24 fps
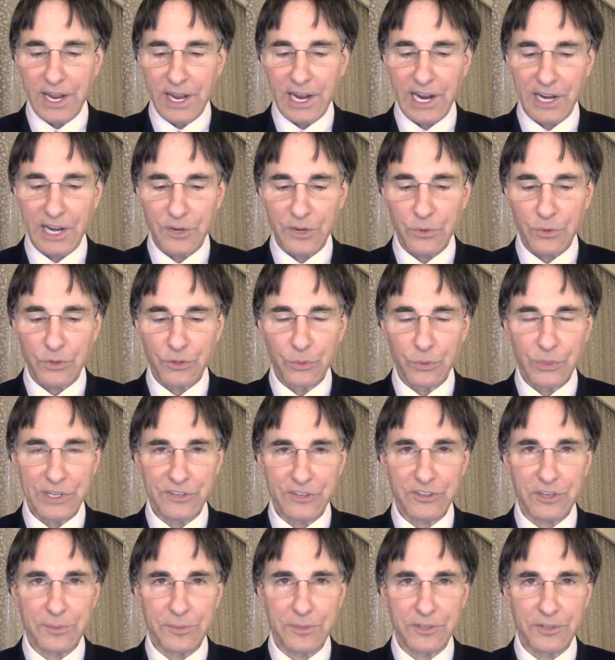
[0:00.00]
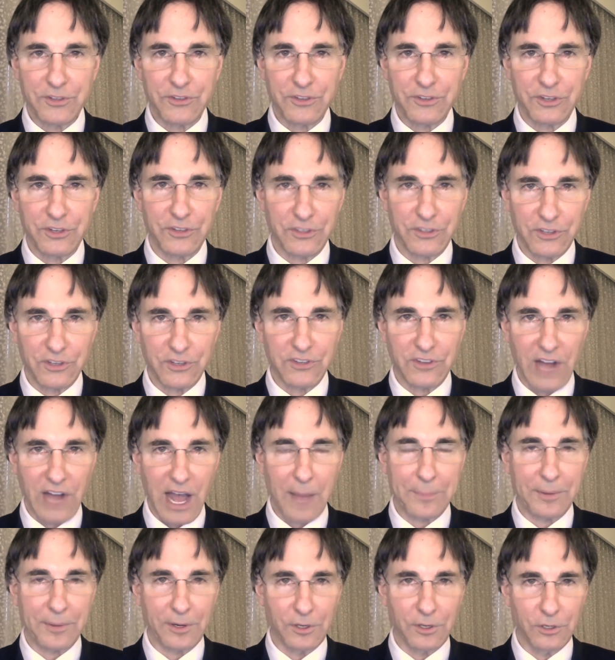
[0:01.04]
And the wisdom is just to
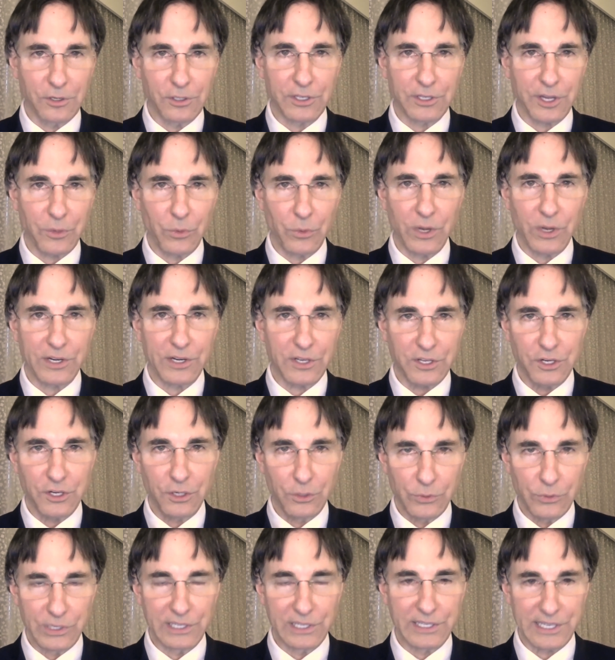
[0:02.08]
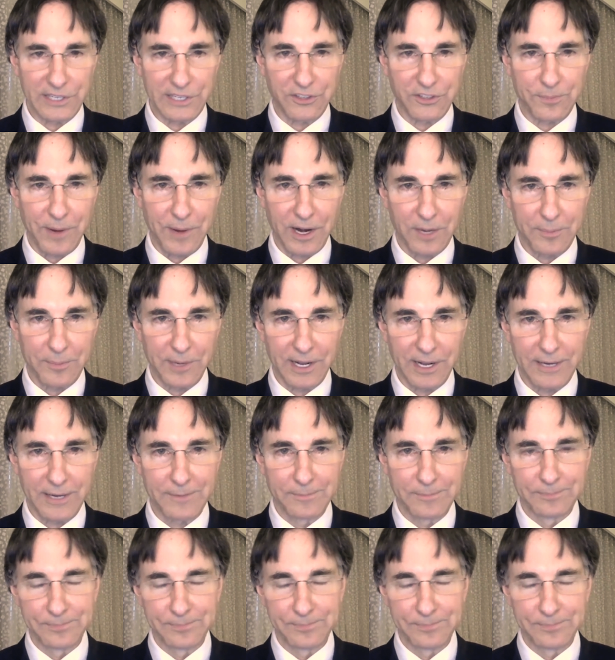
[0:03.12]
stop and look at what you're really inspired by